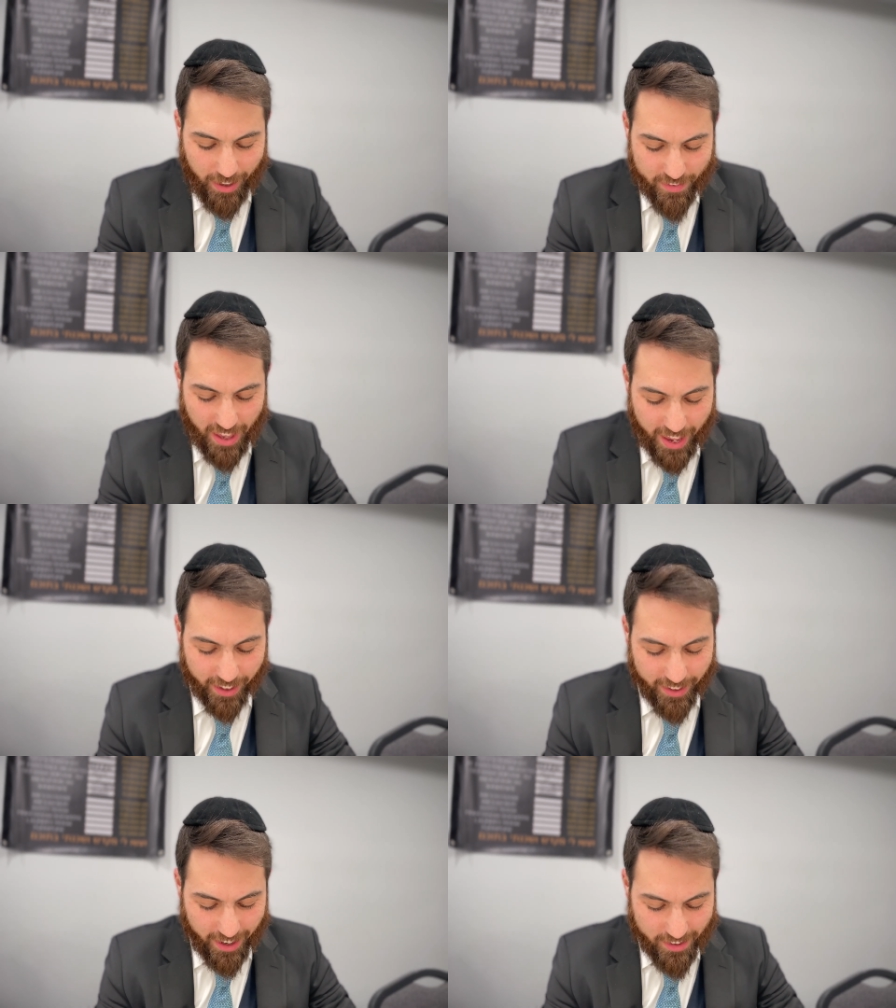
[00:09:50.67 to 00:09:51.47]
Rav
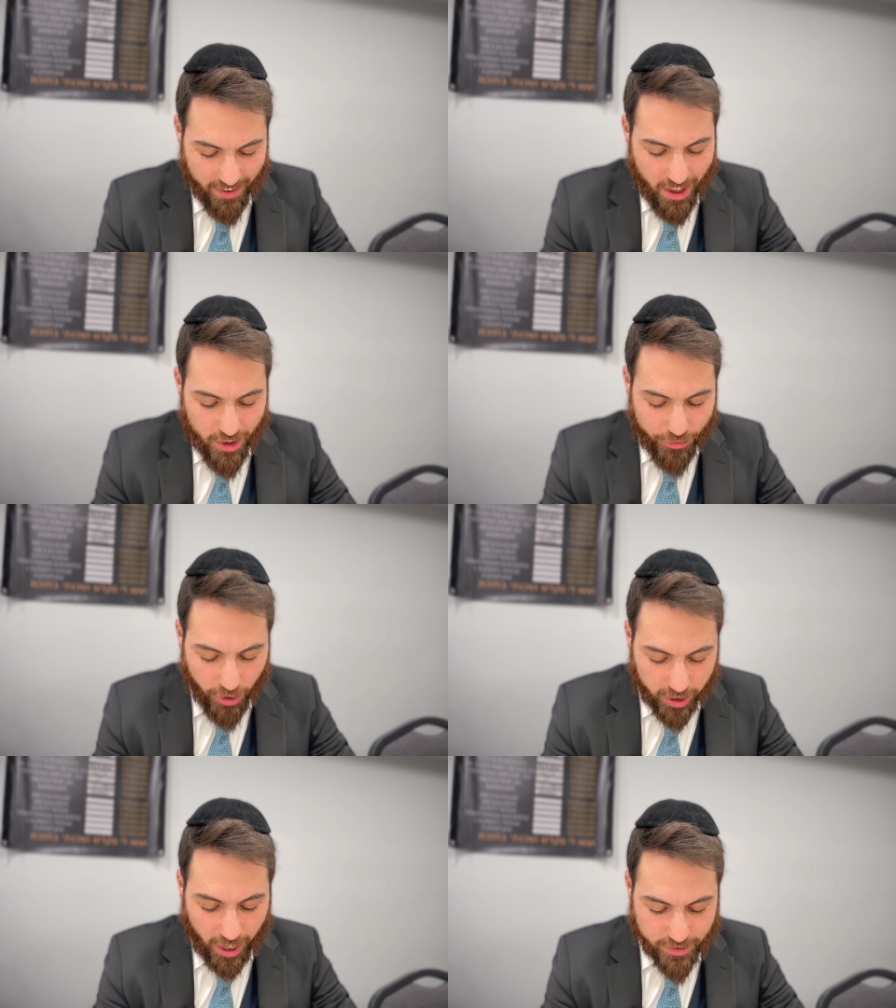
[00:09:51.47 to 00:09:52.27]
Yechanan.
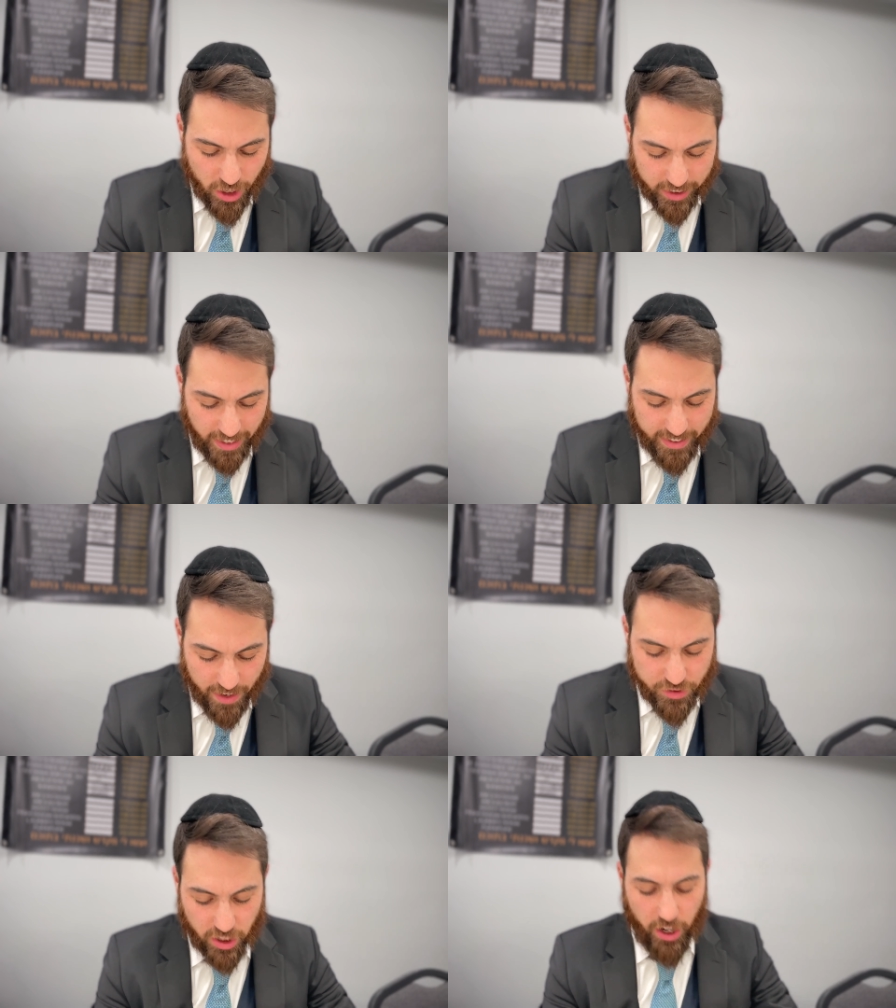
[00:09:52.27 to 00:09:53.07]
Sukkah
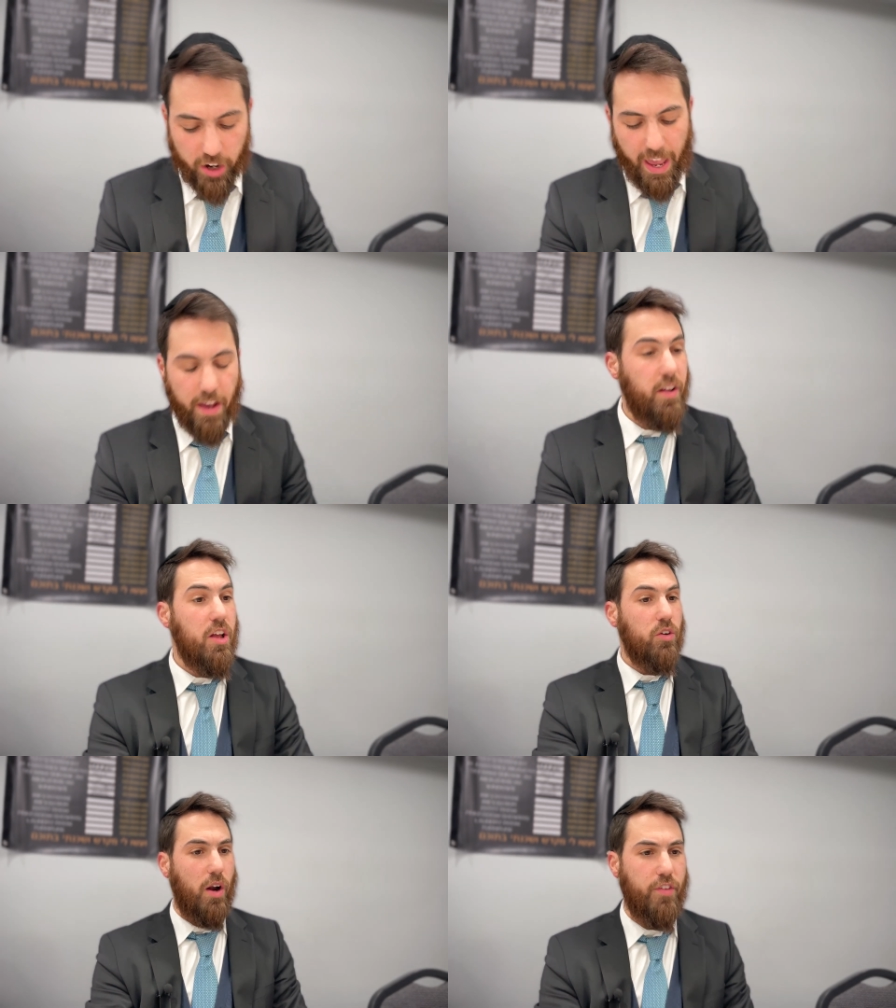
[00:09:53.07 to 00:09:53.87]
Azuki Okay,
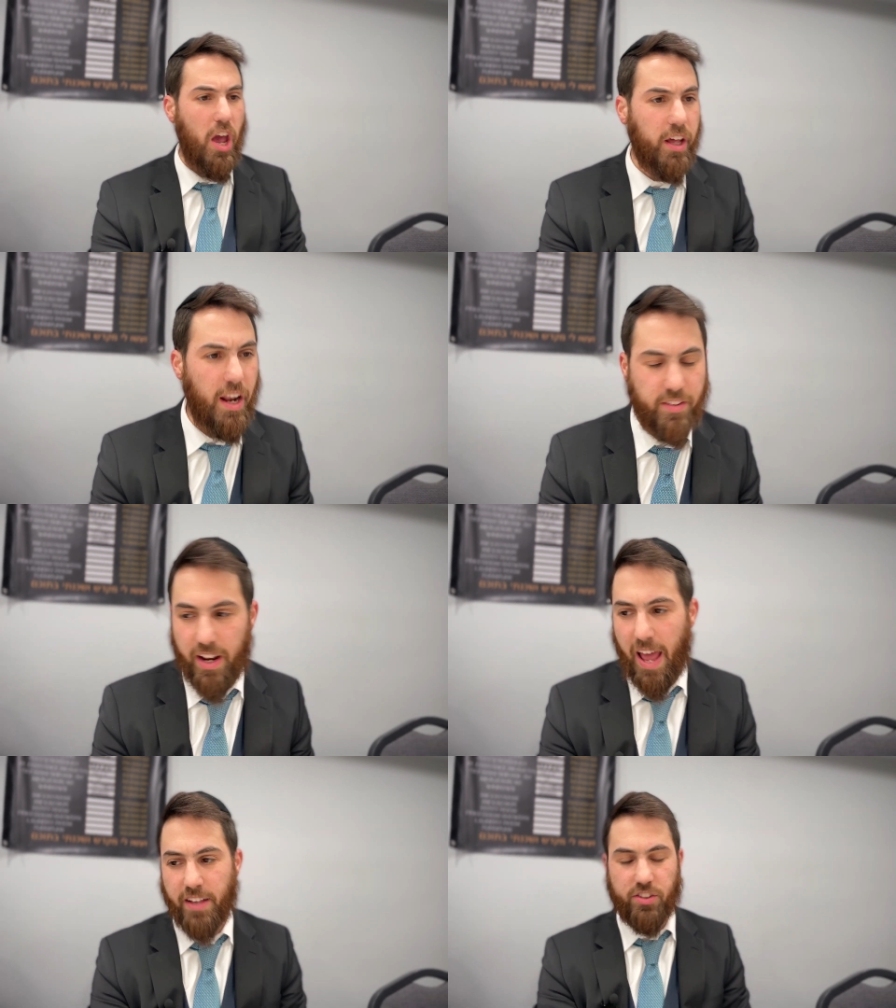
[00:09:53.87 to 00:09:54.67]
Rav
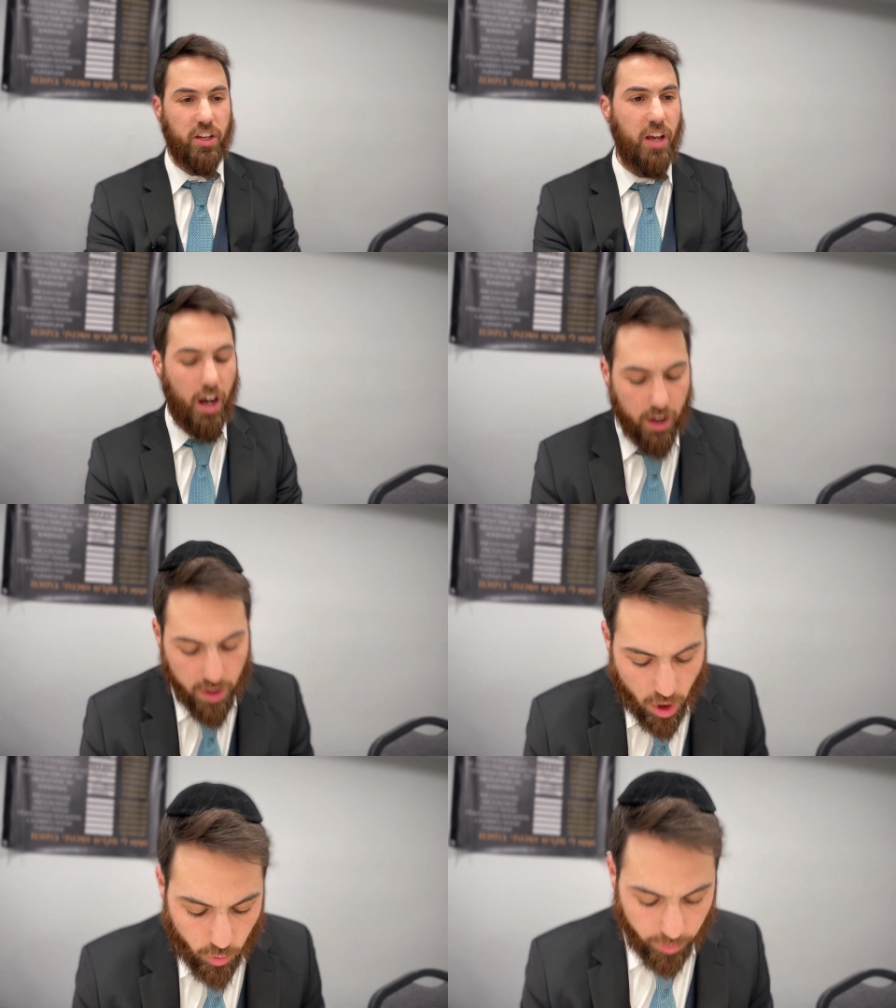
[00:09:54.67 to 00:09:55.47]
Yochanan
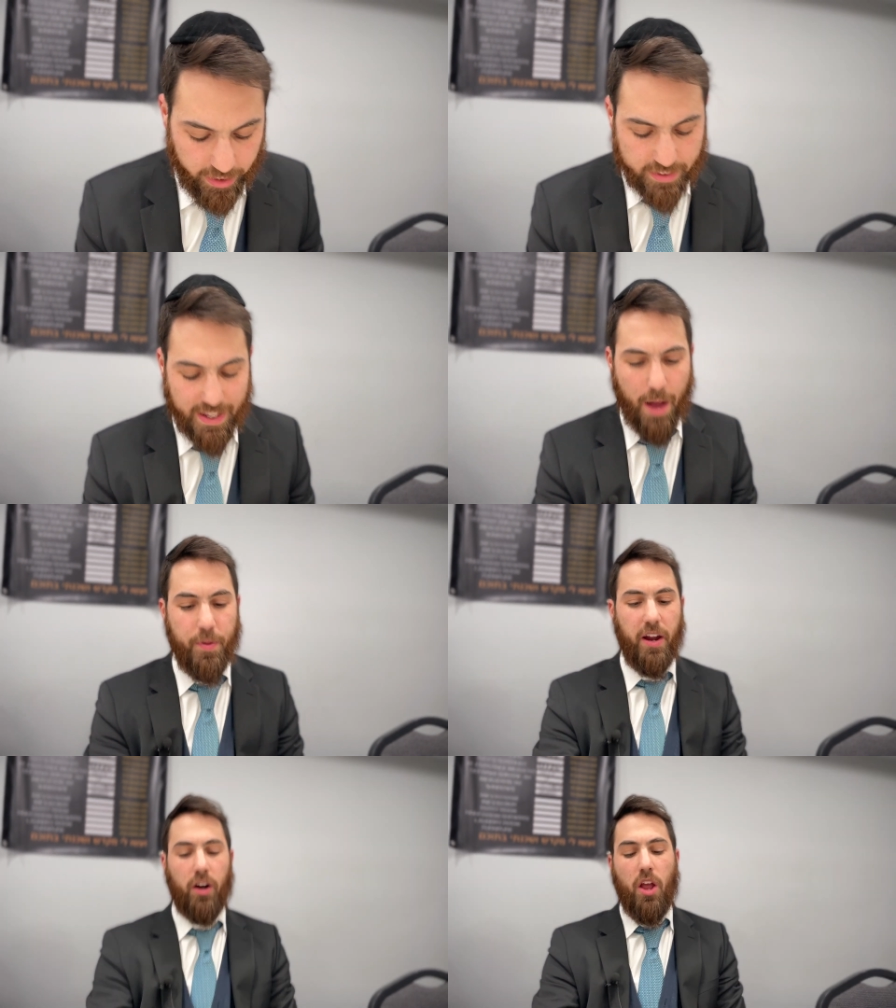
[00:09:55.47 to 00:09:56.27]
We're going to stop
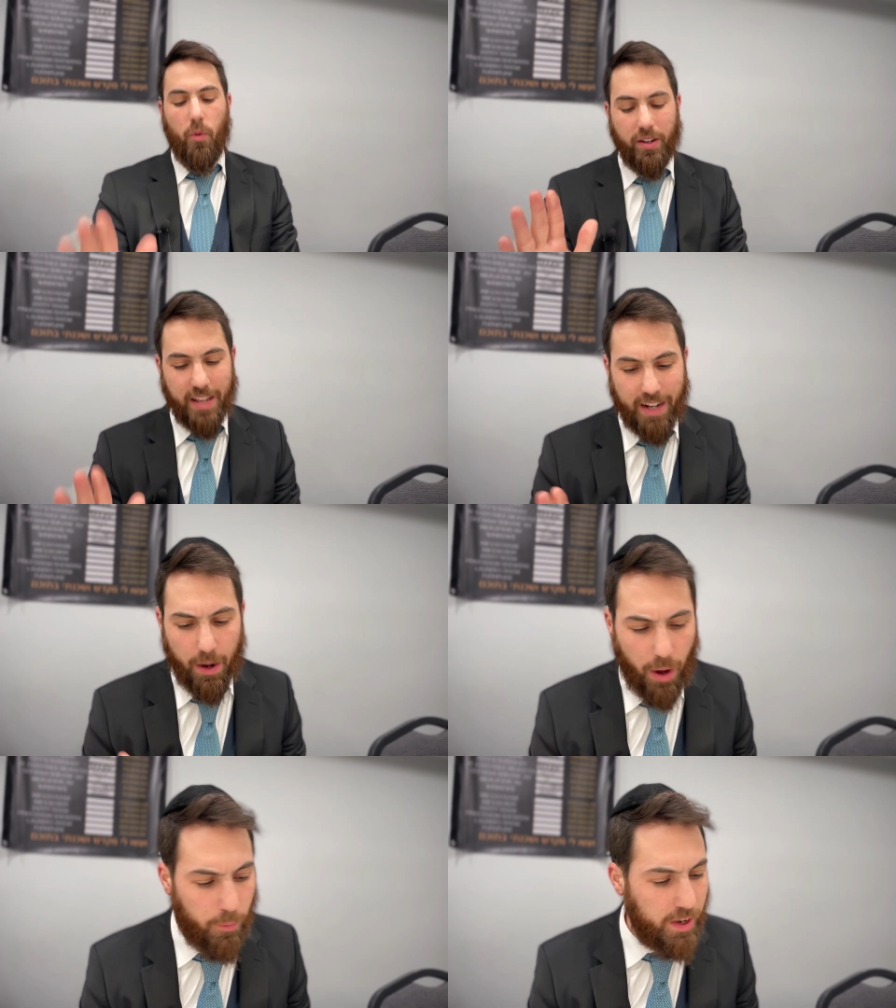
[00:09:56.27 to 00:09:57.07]
here. What's I,
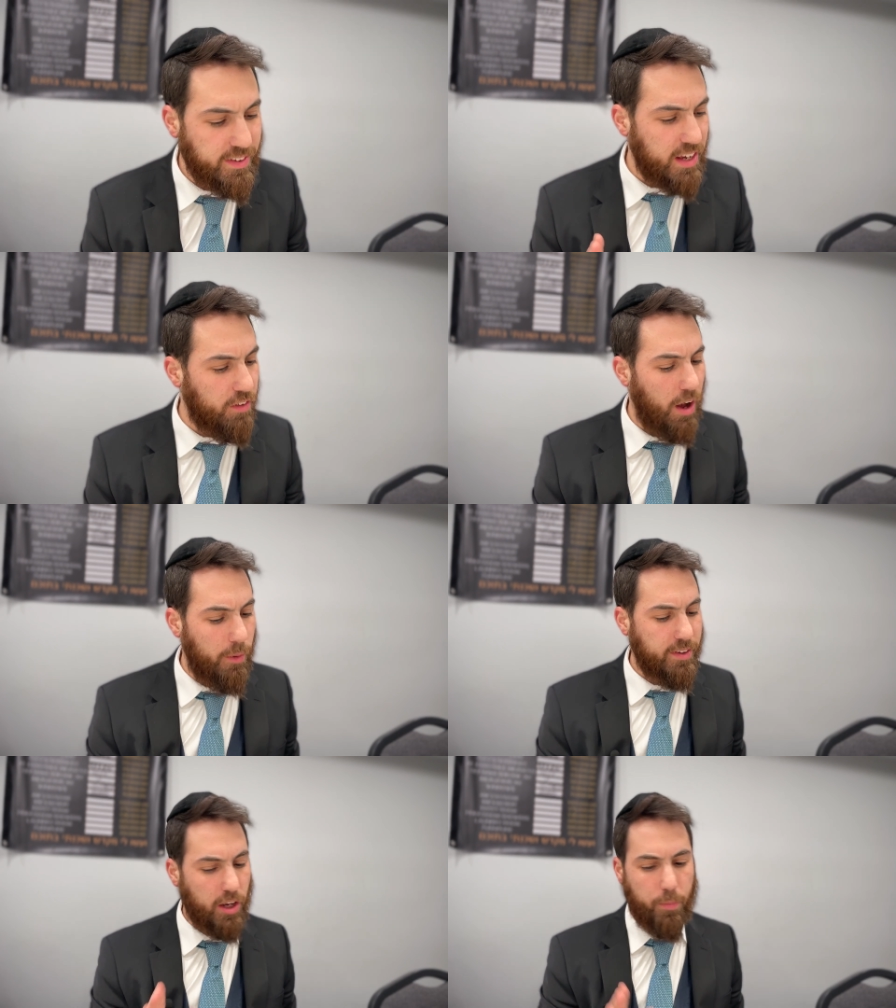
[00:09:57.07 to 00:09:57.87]
I want to take a I
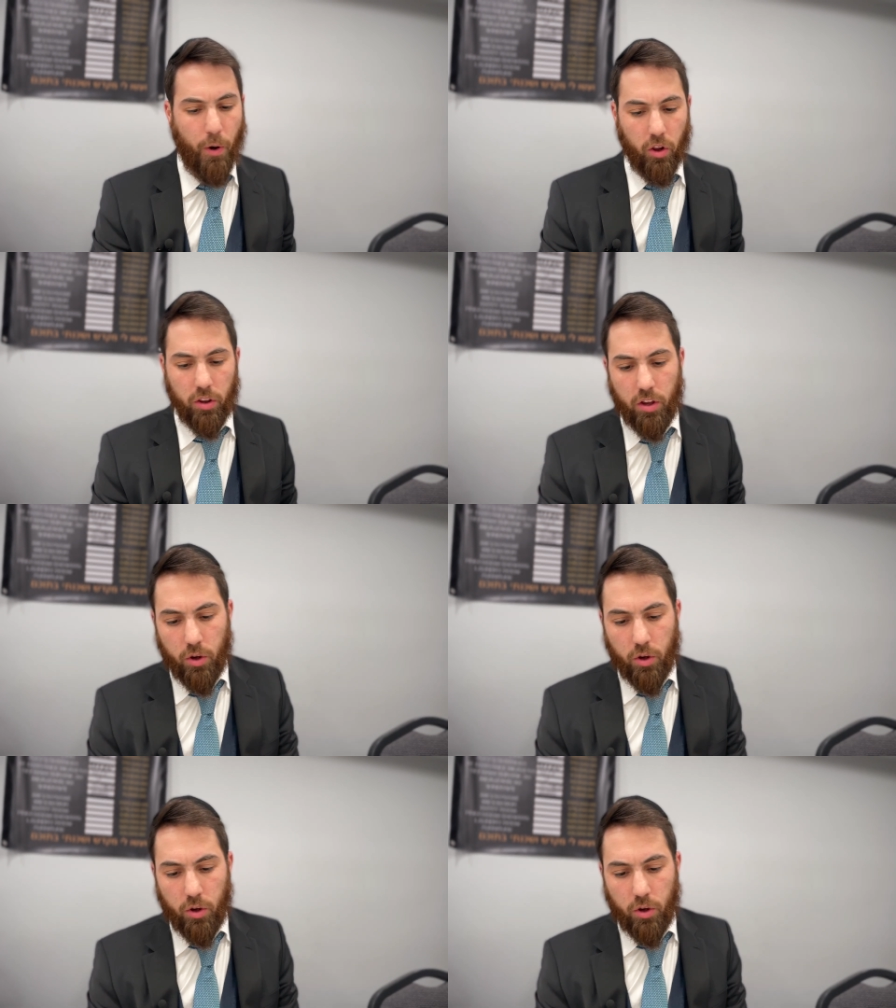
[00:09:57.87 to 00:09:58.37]
want to take a poll.